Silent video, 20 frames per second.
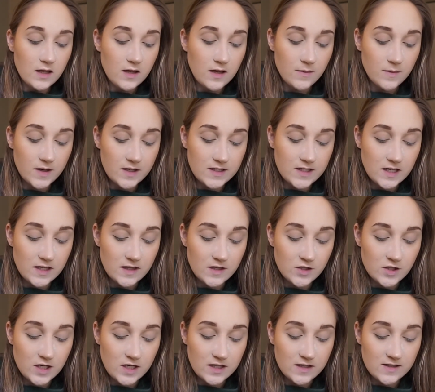I'm going to take the
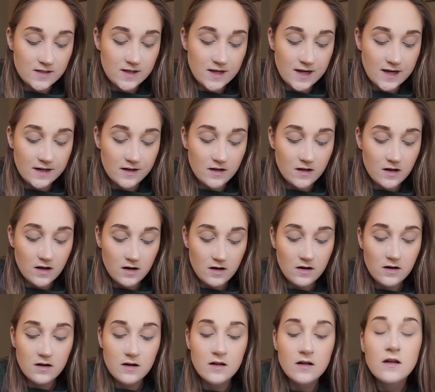shade
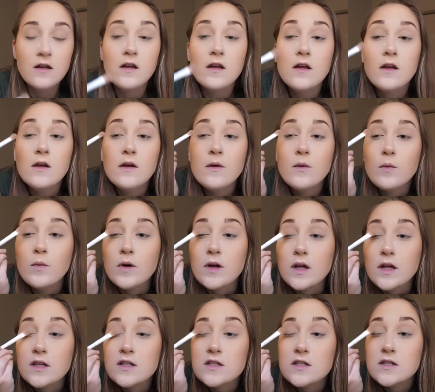Sidecar,
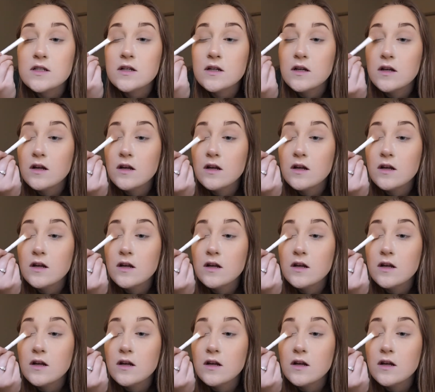which